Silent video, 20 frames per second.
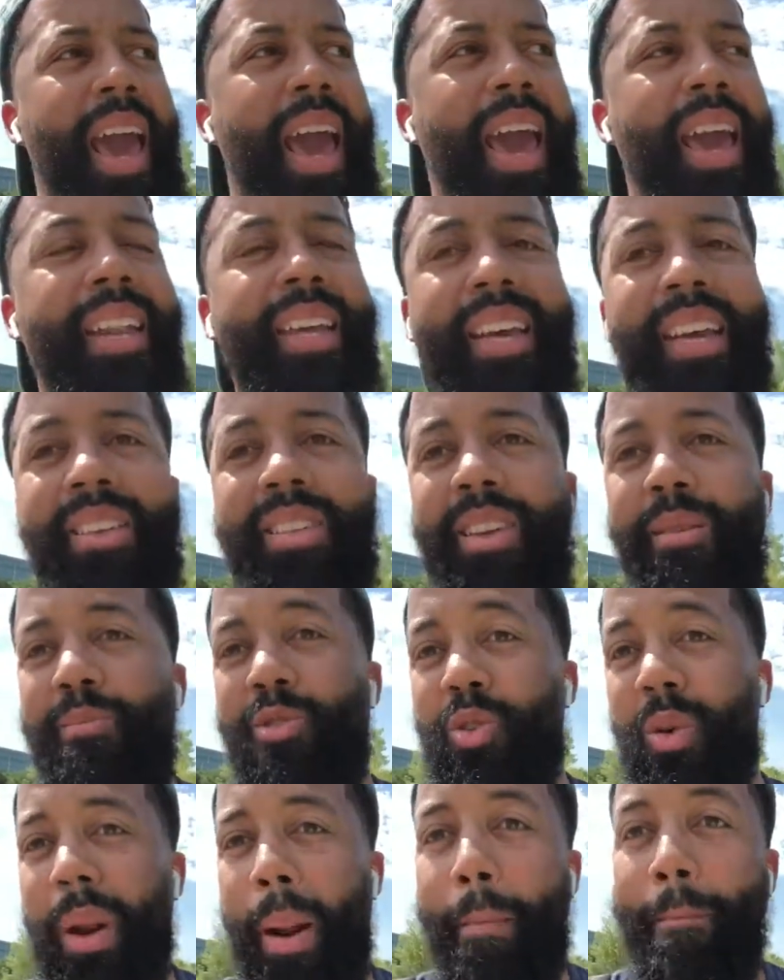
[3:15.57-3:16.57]
and get some
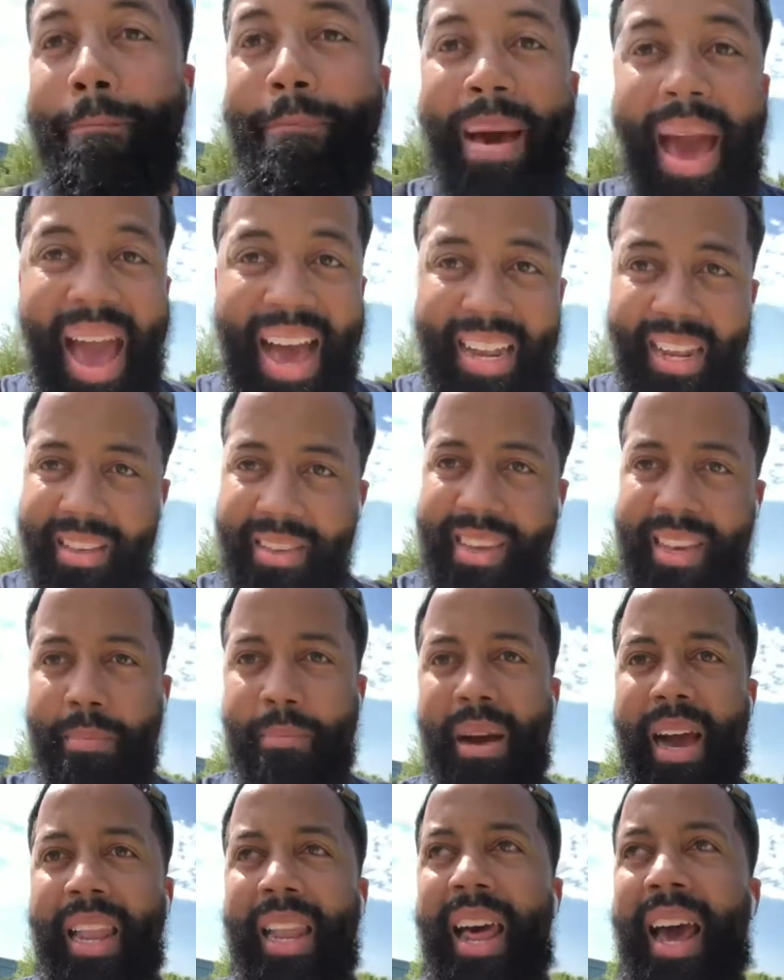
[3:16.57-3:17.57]
sort of balance in
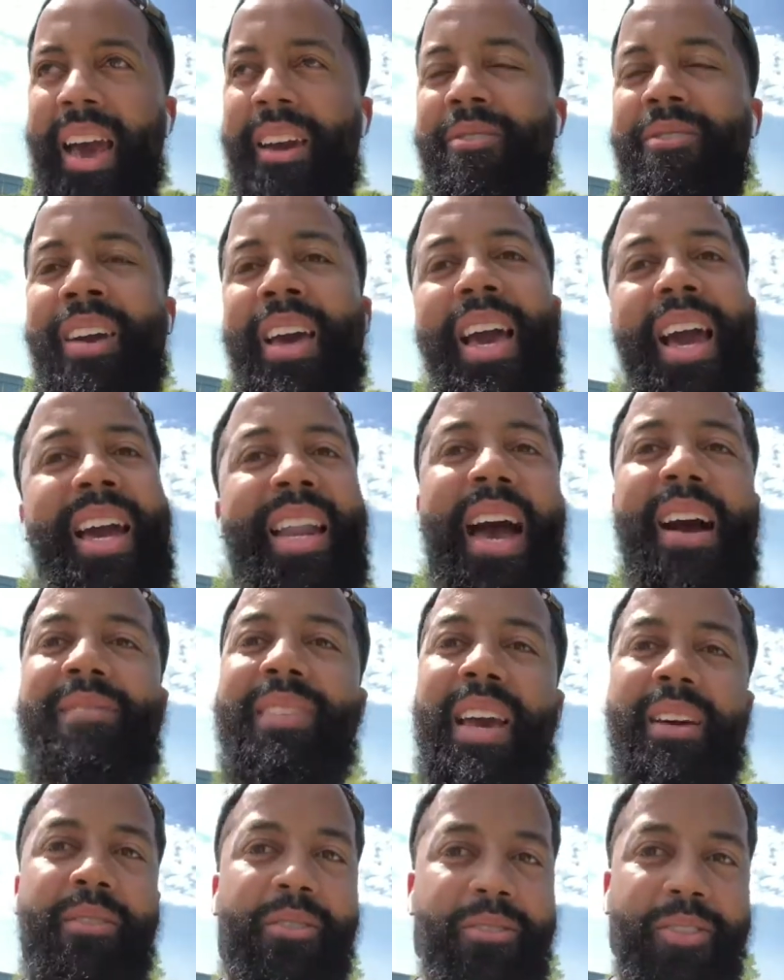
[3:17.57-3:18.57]
my life. And I've
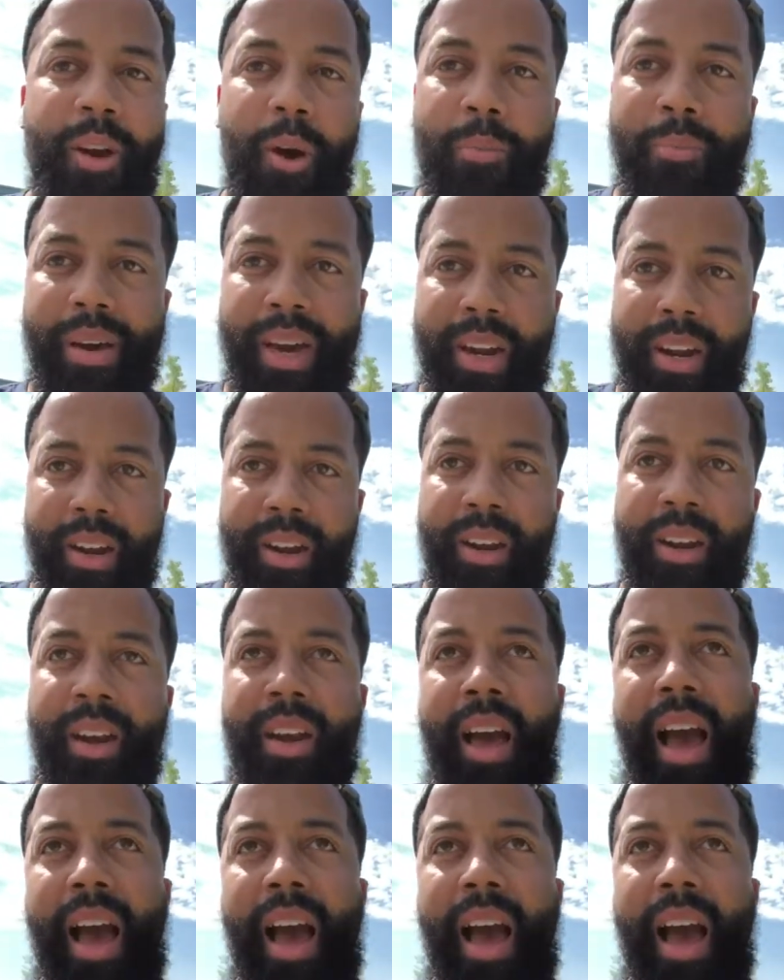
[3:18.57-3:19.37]
never felt better.